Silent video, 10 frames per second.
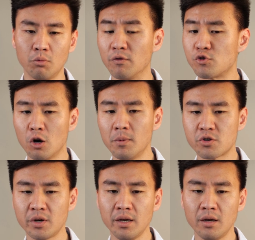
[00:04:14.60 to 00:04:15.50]
With
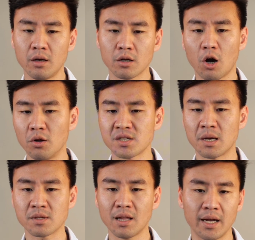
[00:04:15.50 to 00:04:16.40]
geometry,
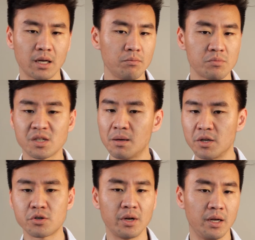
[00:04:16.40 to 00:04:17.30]
concepts like
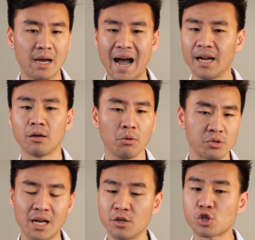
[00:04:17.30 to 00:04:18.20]
symmetry,
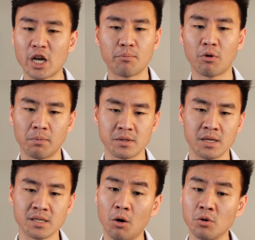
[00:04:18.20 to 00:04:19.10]
angles, and shape
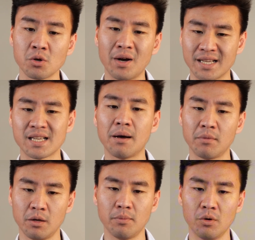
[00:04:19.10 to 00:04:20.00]
properties are also
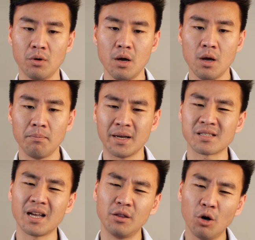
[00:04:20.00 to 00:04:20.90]
examinable, because
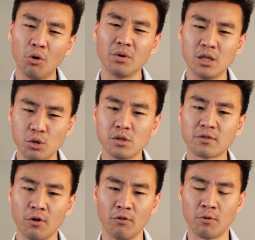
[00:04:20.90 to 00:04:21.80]
they are not only
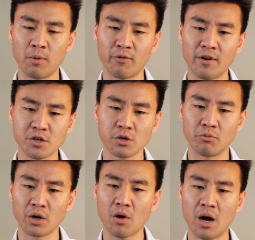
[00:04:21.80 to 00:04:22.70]
useful for profession
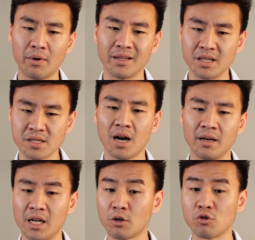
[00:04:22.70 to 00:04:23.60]
requiring
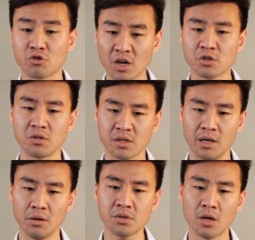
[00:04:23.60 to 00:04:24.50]
design and construction
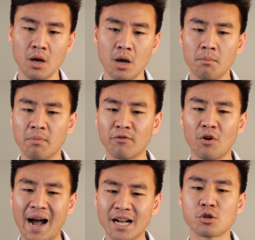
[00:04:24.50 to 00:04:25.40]
skills, but
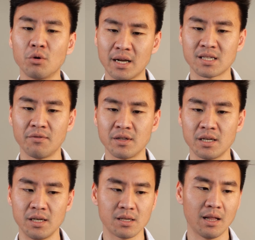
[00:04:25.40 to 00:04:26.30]
for actual
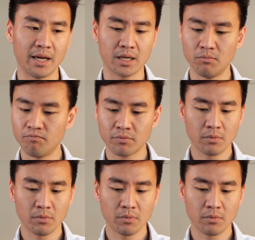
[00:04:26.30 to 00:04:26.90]
activities like